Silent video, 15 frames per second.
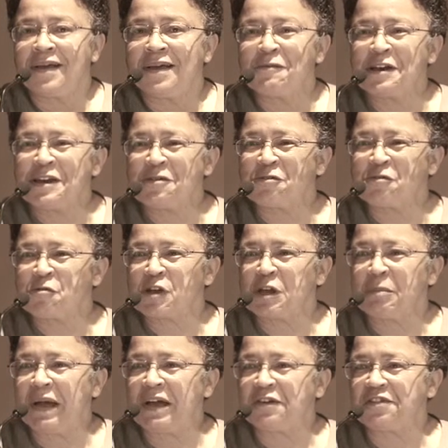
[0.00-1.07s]
when he was talking
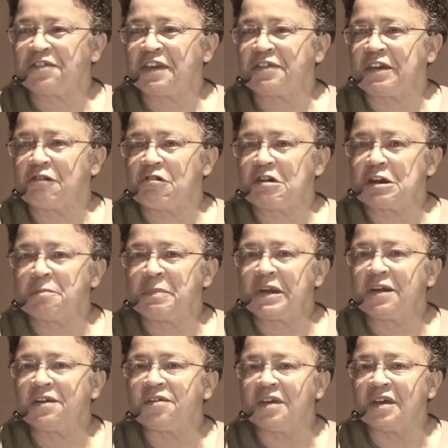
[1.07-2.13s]
about assessing
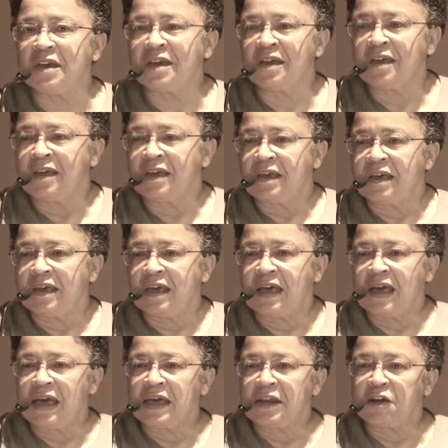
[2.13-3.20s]
credibility
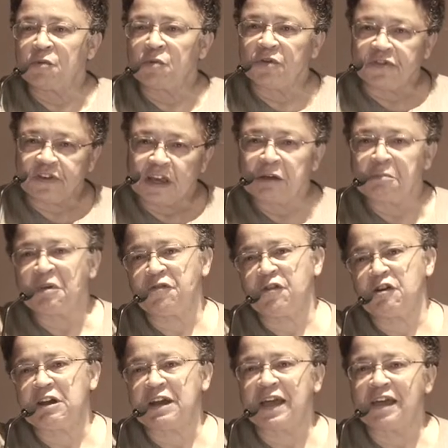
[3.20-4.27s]
and was saying be
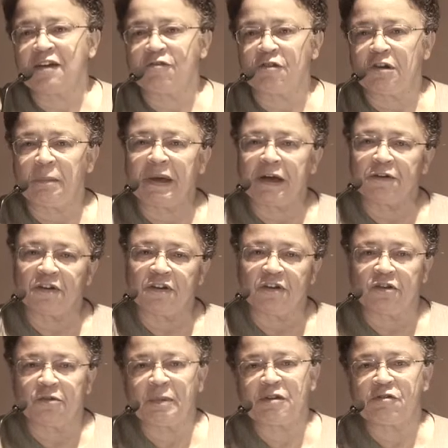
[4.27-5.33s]
very careful about it,
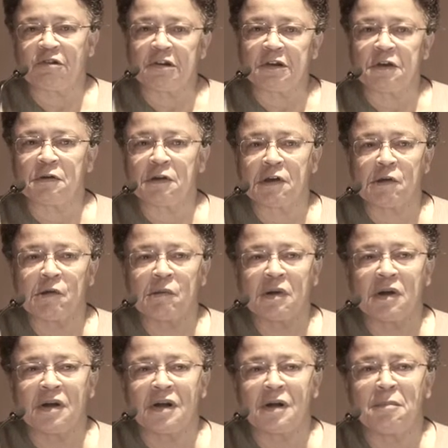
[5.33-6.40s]
especially, you know,
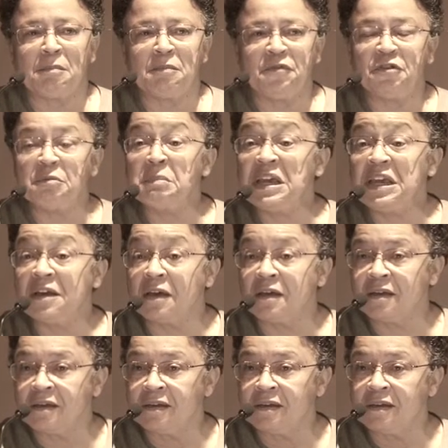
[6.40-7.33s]
um, demeanor